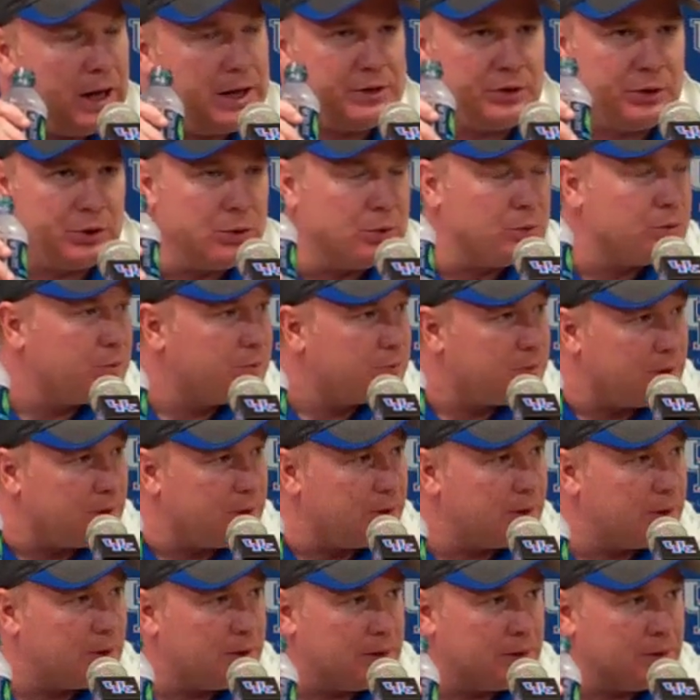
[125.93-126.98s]
I do.
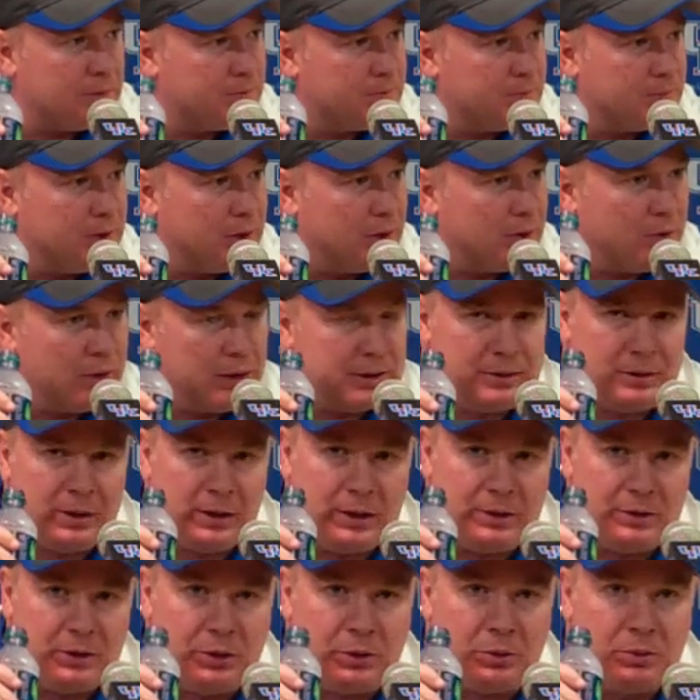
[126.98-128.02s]
And I
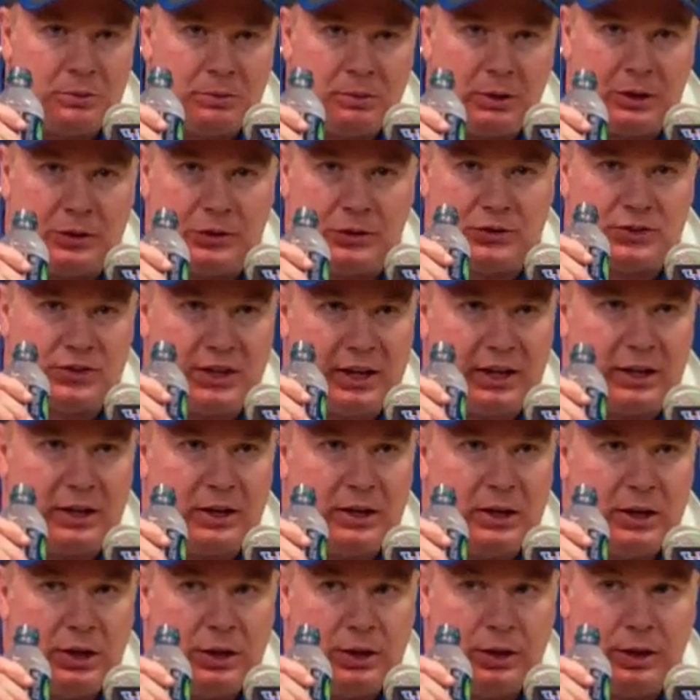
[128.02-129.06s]
do. I just think
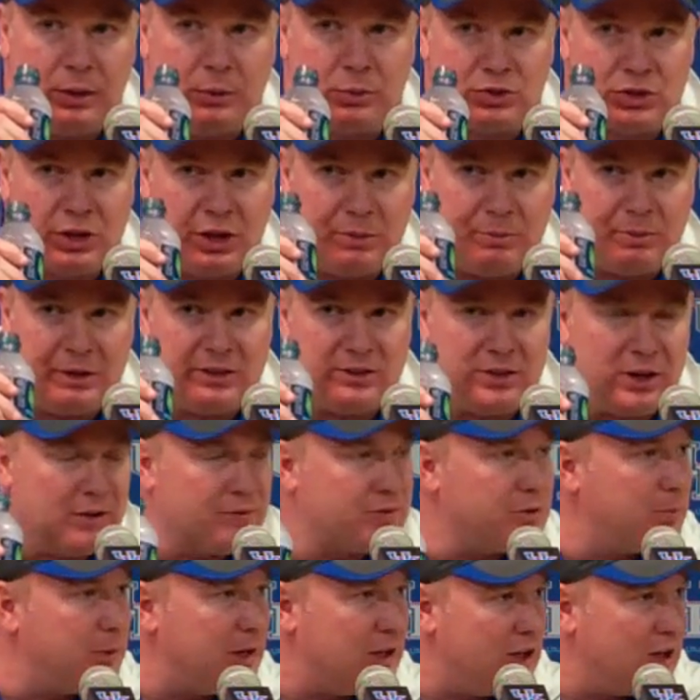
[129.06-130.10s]
it was going to be tough
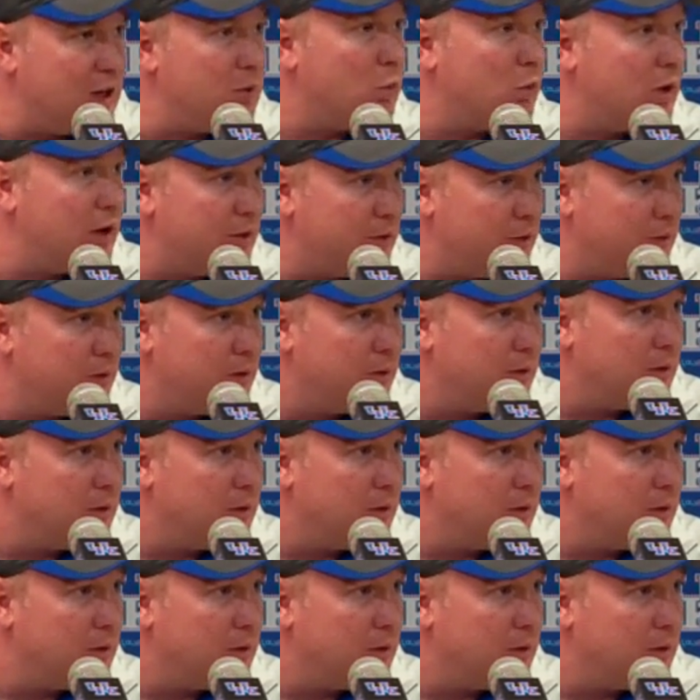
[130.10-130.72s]
to begin with.